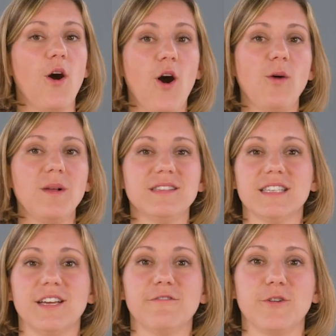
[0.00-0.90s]
all while
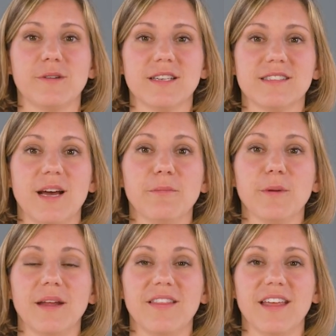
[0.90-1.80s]
staying focused on
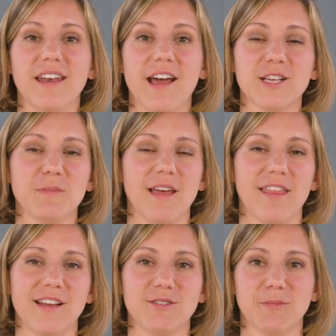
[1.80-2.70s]
bringing the next big
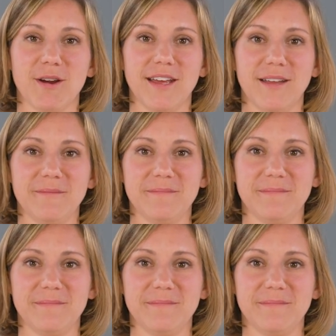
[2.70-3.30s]
thing to market.